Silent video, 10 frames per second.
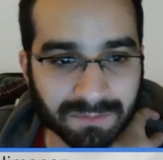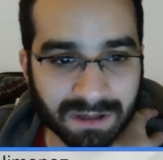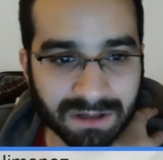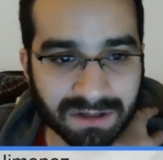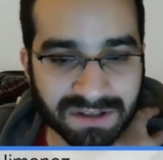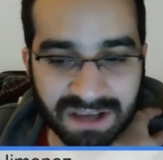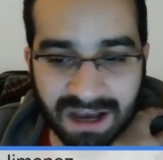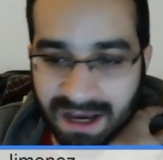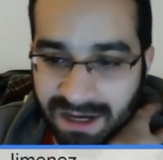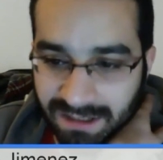a niche
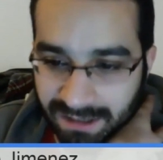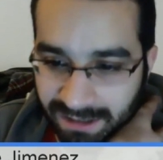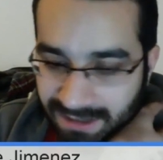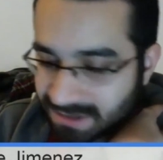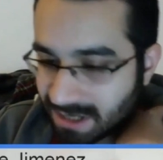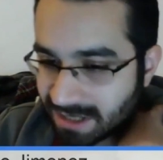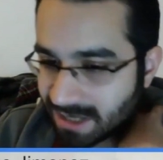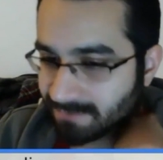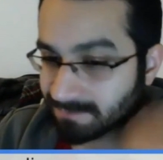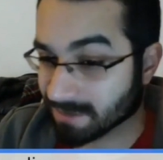guy. Like I, I
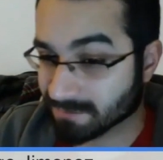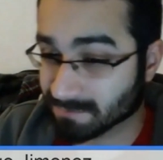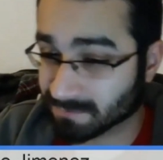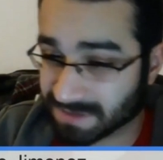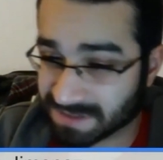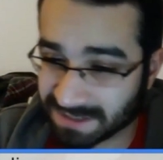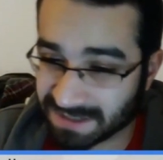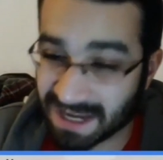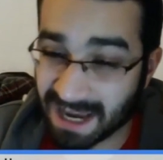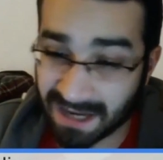kind of since like
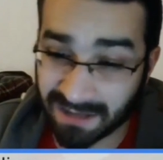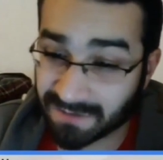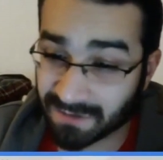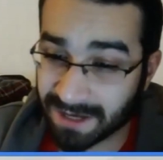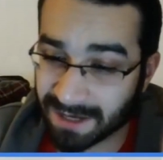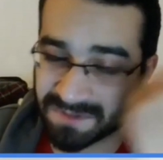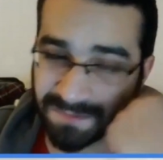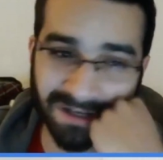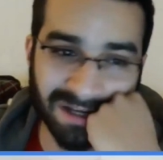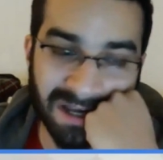this guy, I love their games,
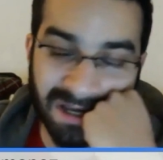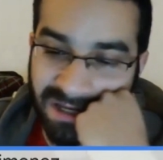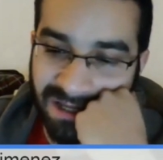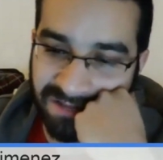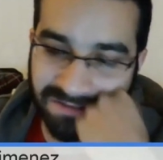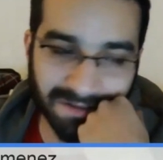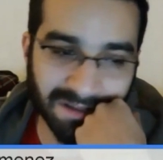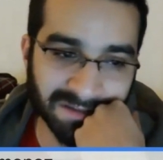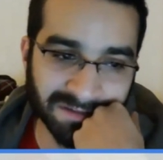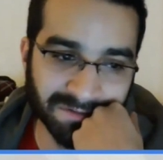but
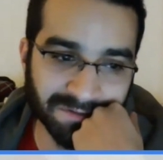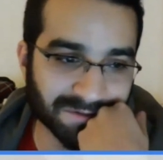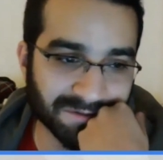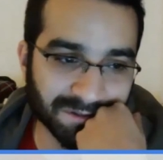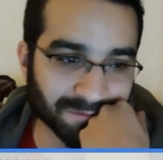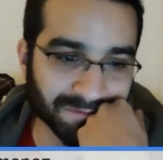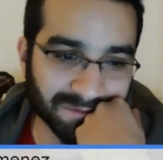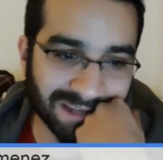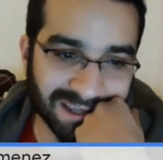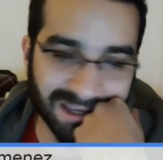they, they're just they're
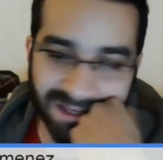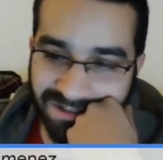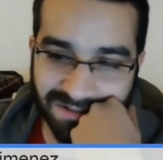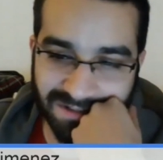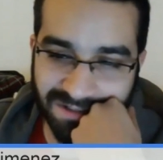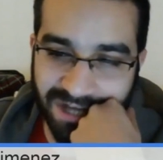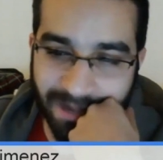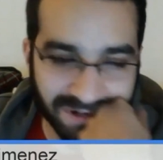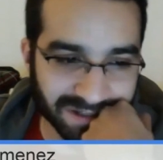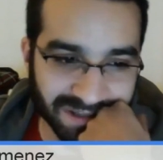I can't just J R
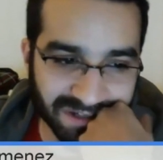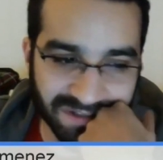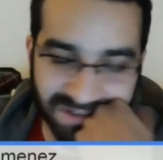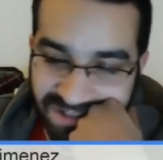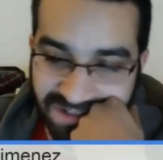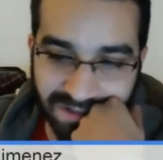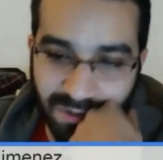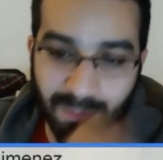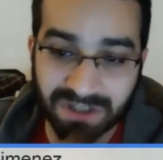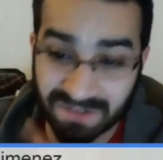P G. They're just they,
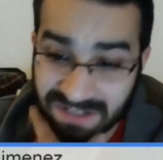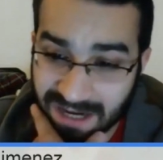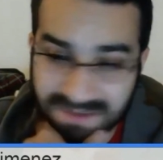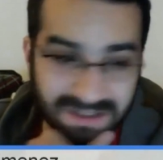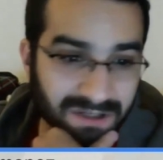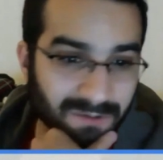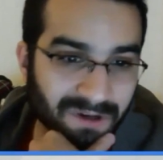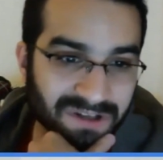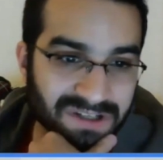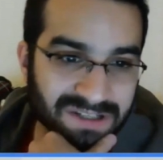too much of a time sink
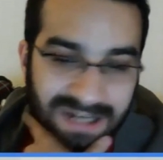where it's just like